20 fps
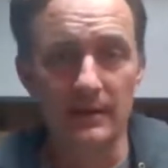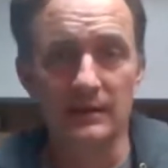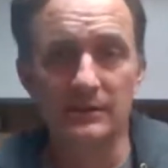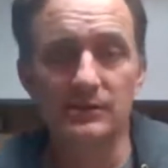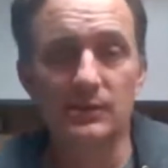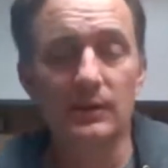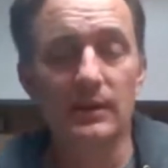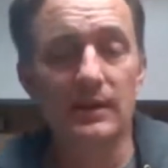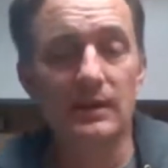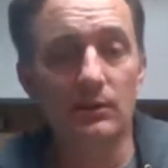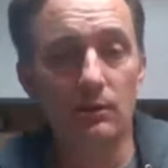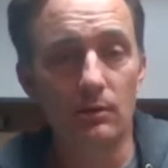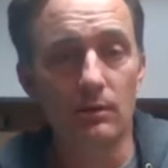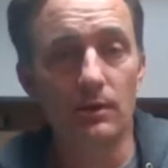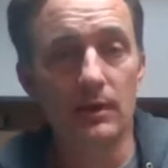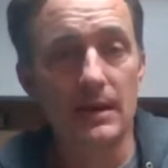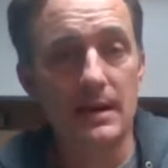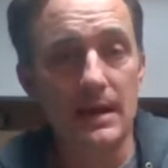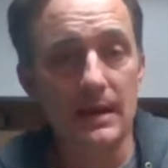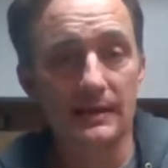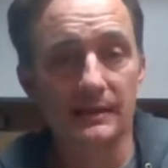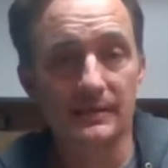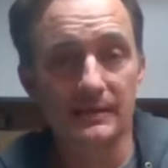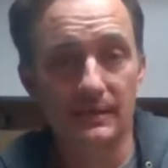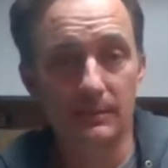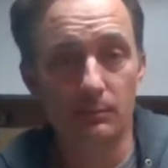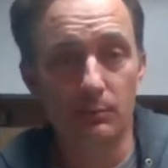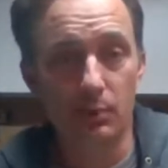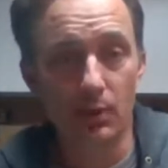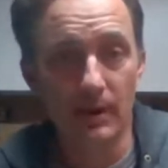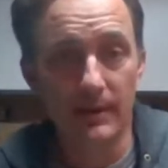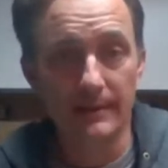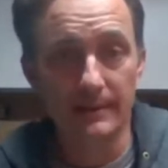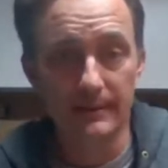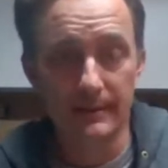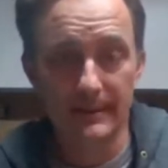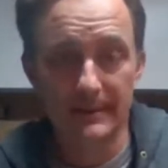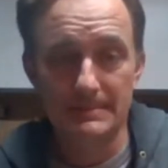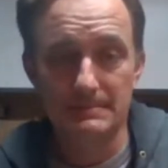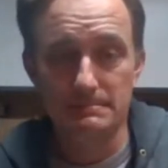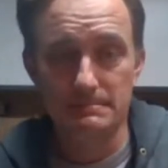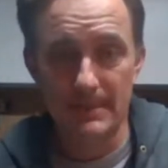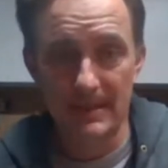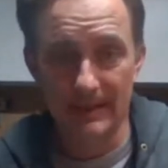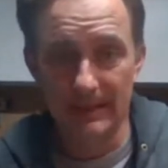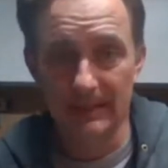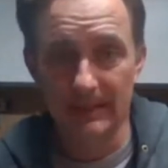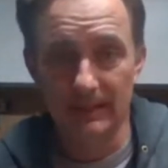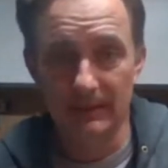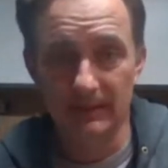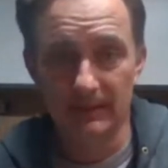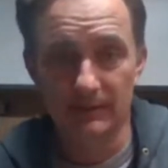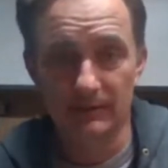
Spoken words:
So they look nice and bright and big.